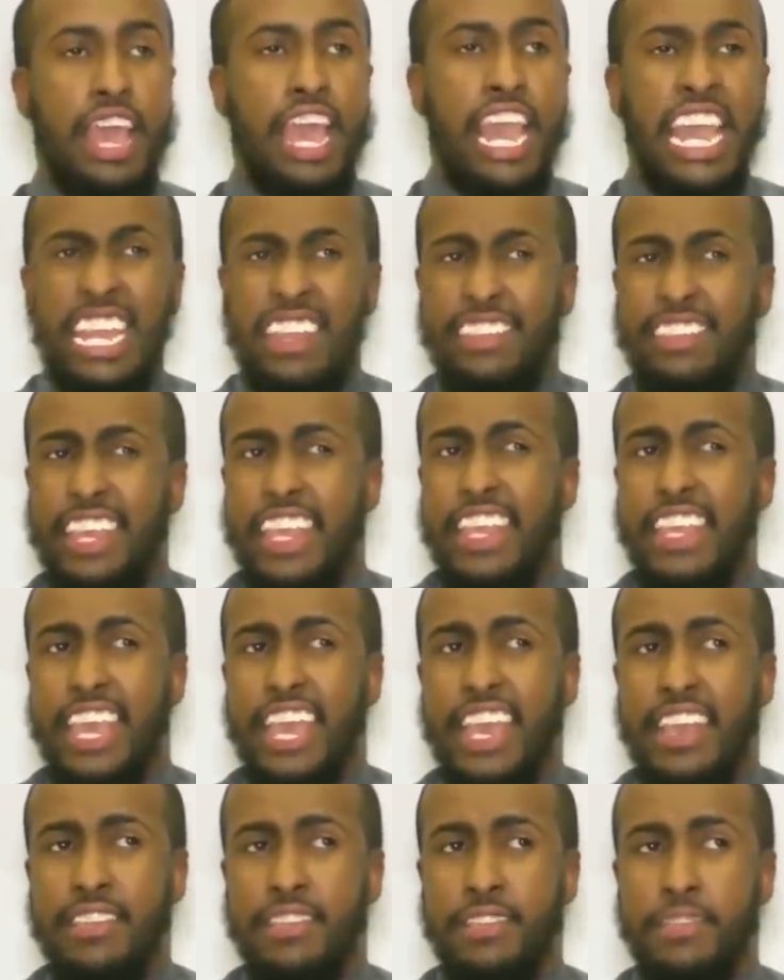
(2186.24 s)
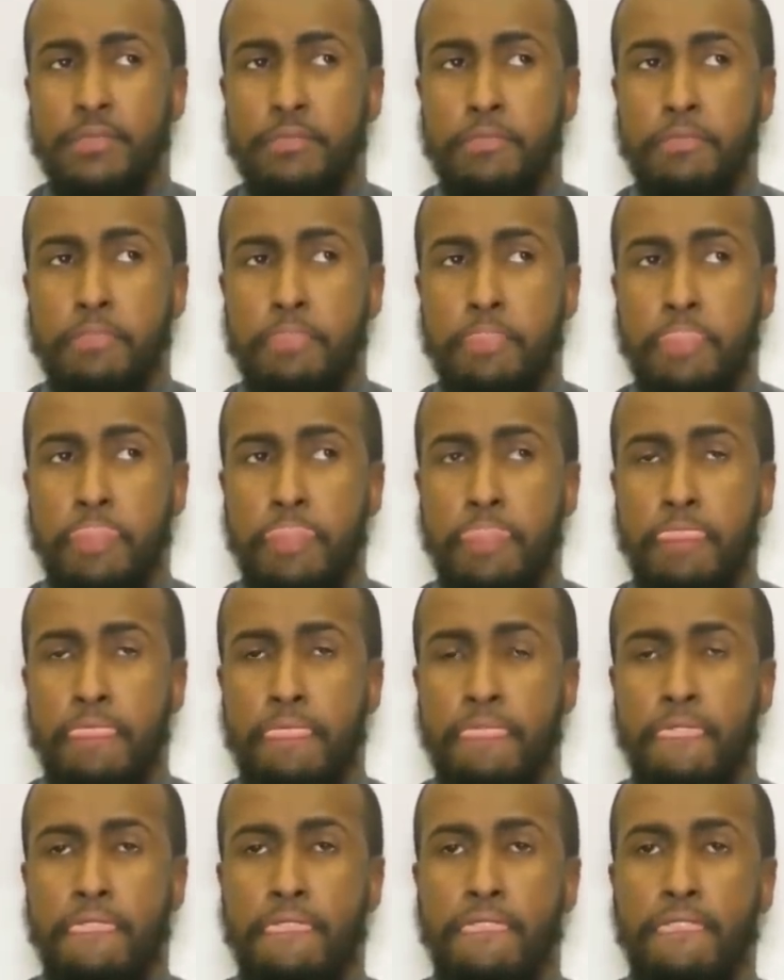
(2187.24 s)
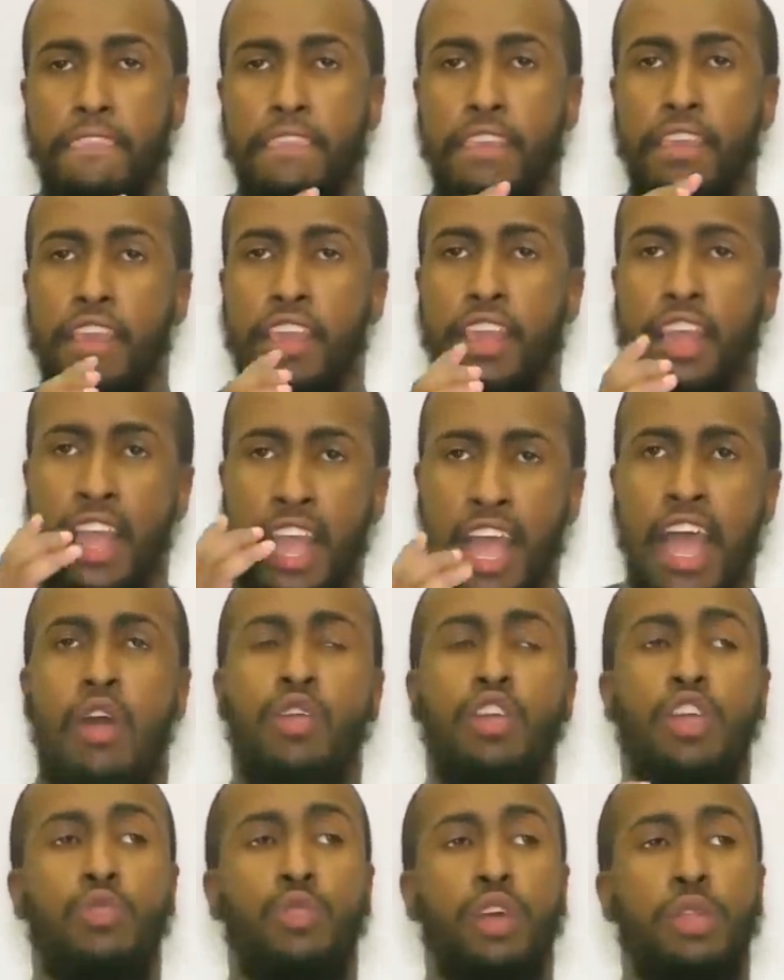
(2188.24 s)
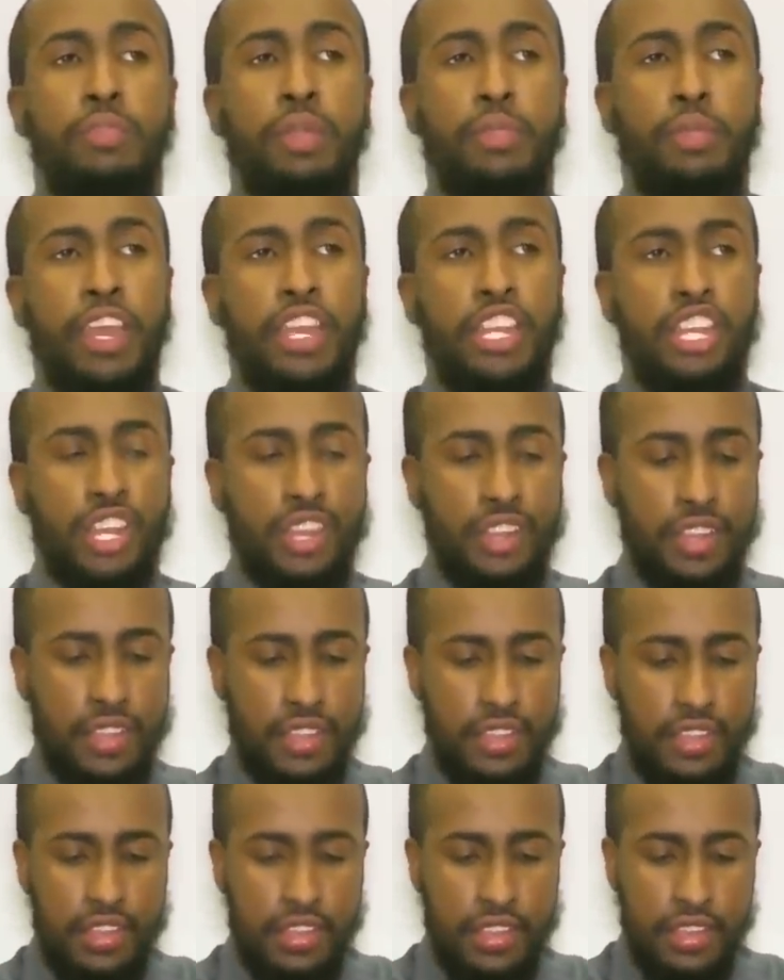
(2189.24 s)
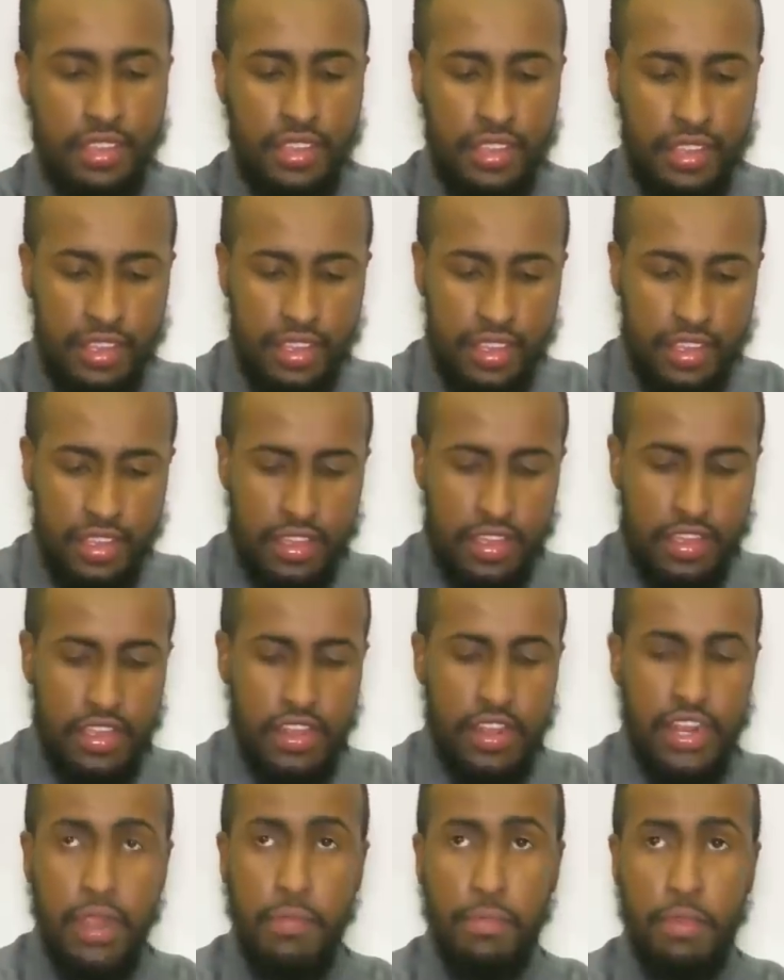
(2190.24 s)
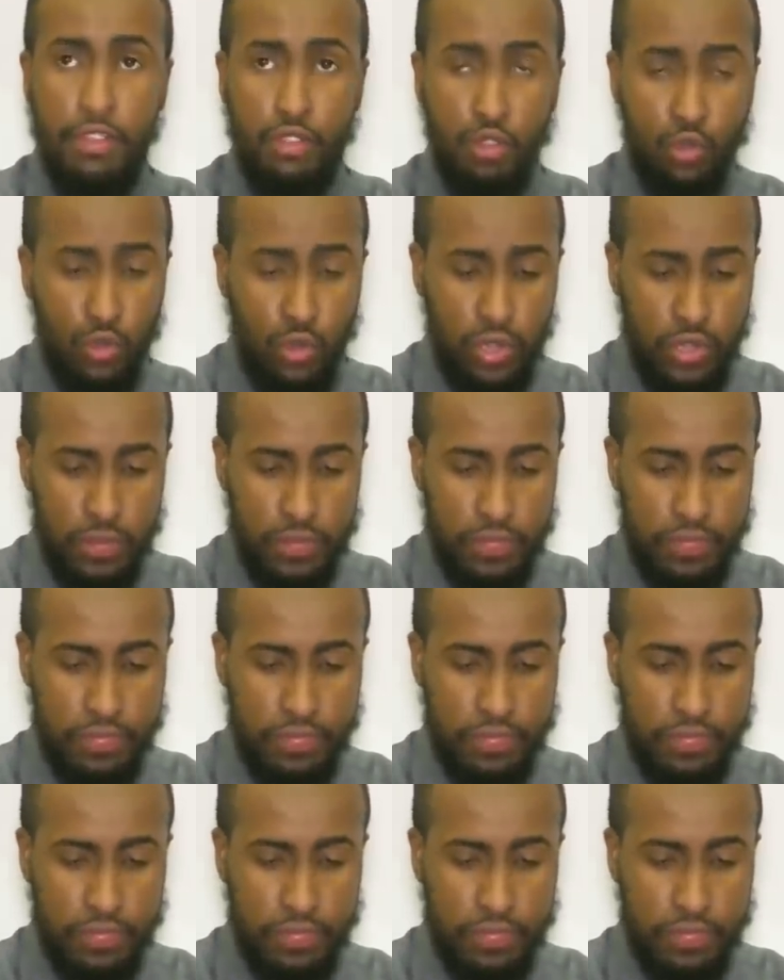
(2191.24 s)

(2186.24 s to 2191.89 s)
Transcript: 18 years, how can one be patient? Number two,